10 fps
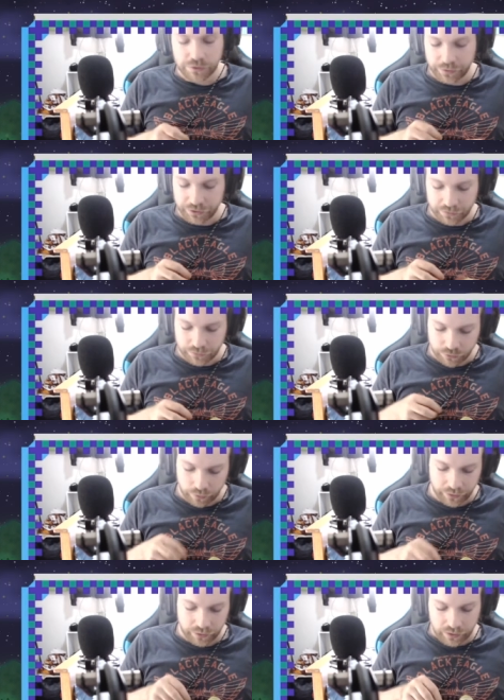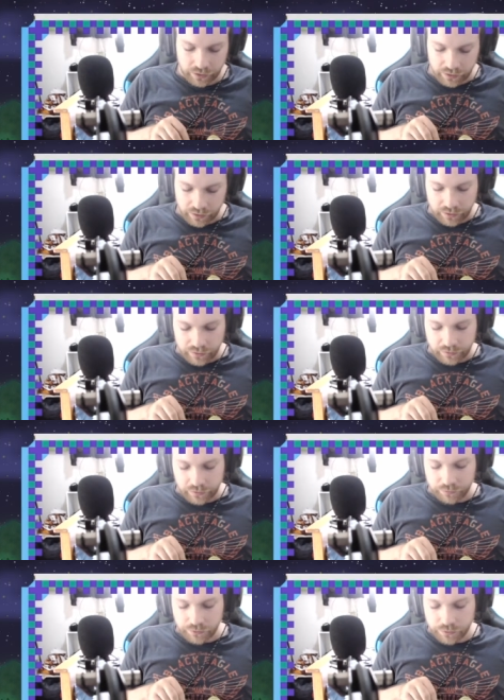just means you have to trim it. So
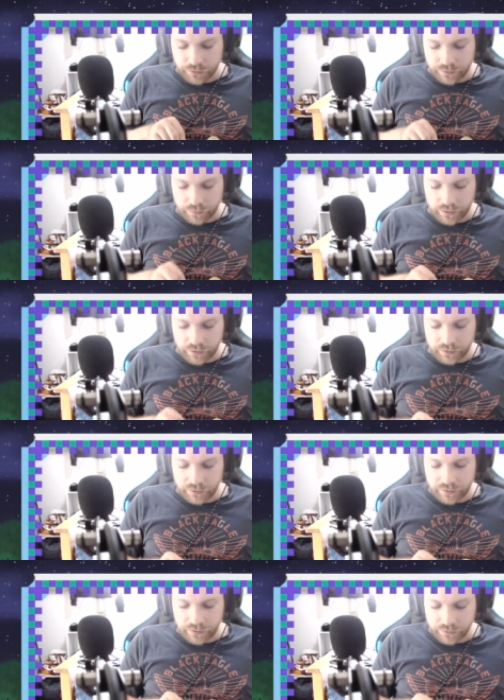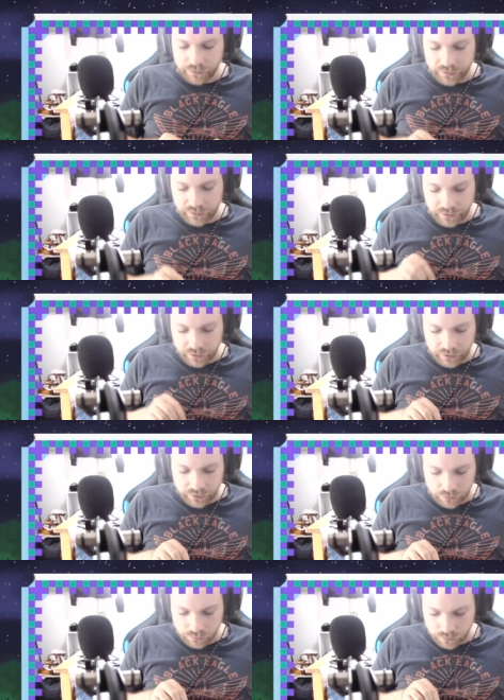if you do it this way, then the tail's on the inside, you
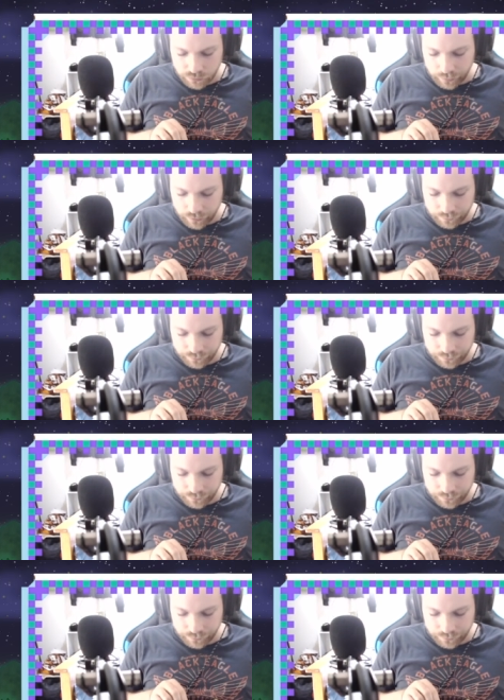don't have to trim it.